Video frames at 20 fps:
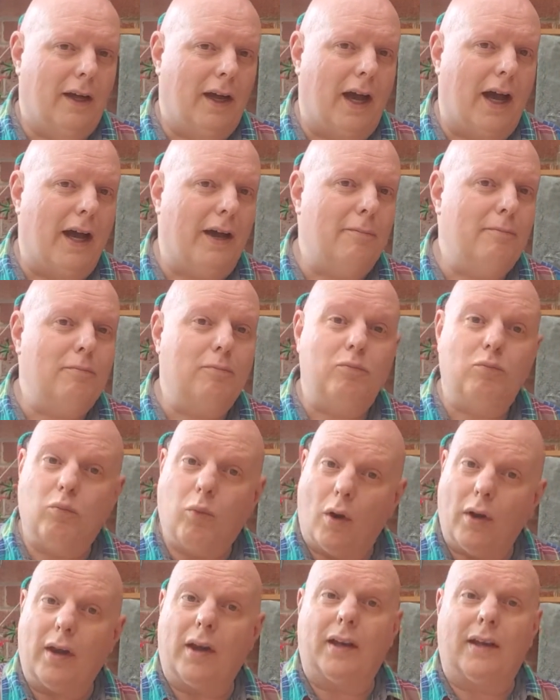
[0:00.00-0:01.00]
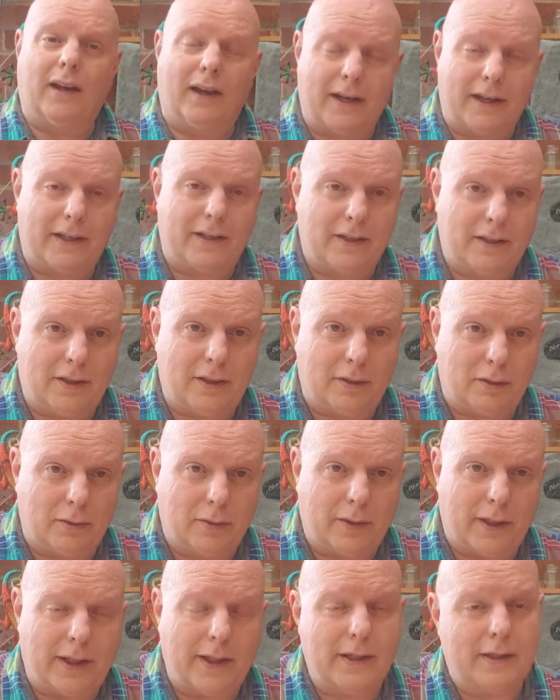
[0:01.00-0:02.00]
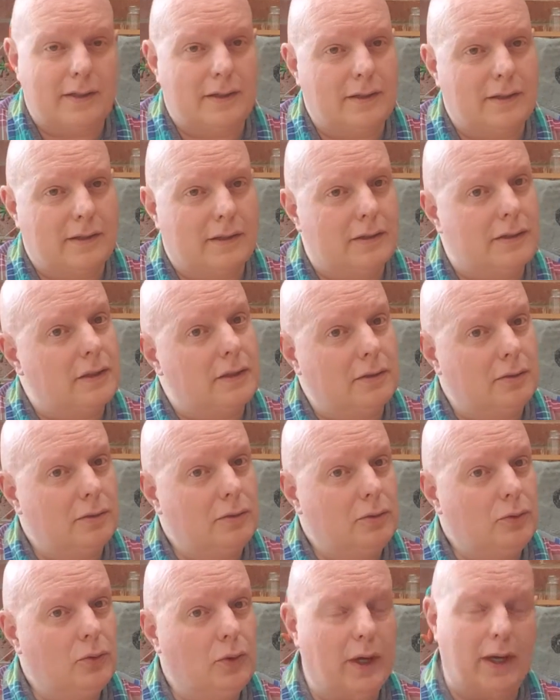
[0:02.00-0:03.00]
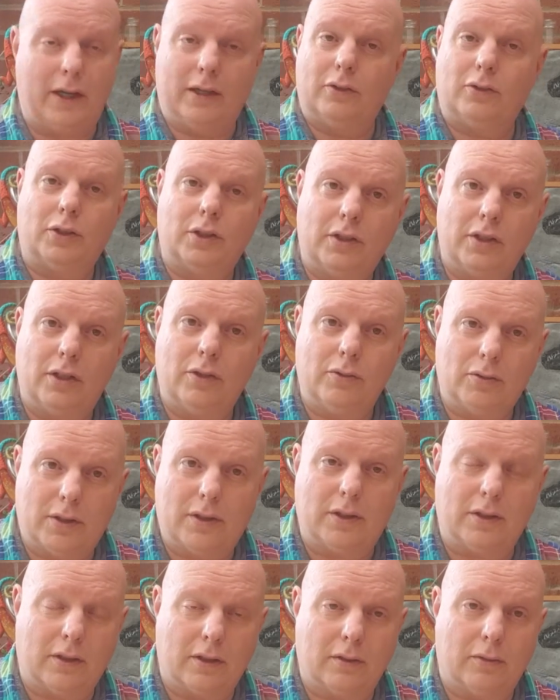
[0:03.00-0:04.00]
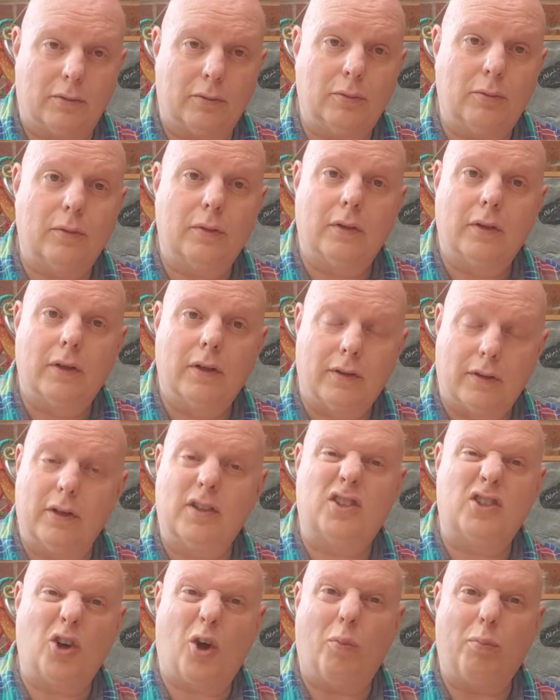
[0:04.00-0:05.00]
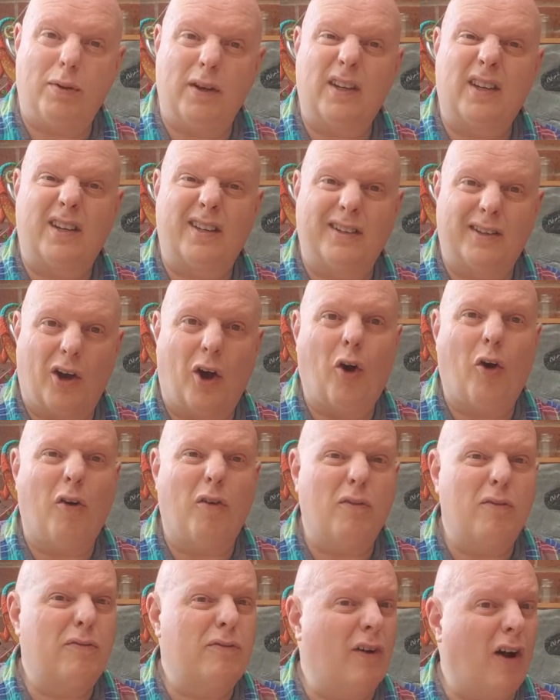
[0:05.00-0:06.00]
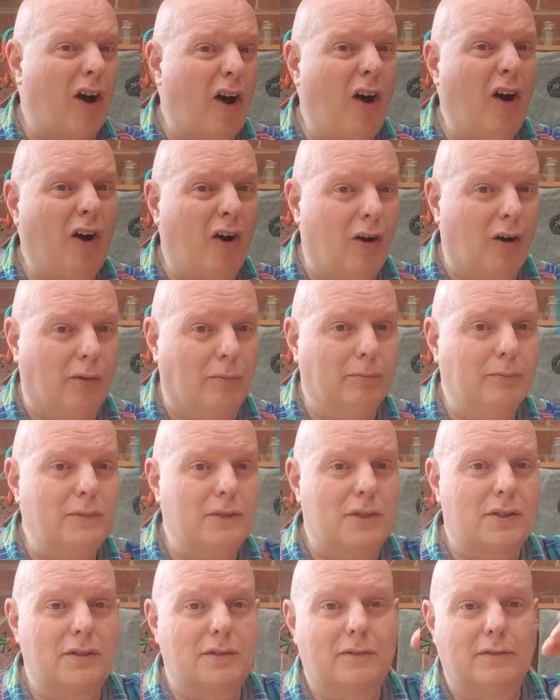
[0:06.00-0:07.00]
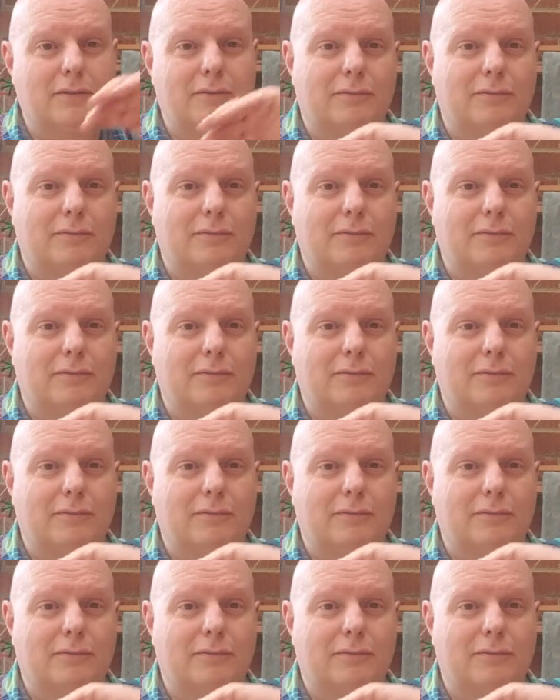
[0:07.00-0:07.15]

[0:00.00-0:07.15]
What I'd like to do is to introduce to you the topic of arms,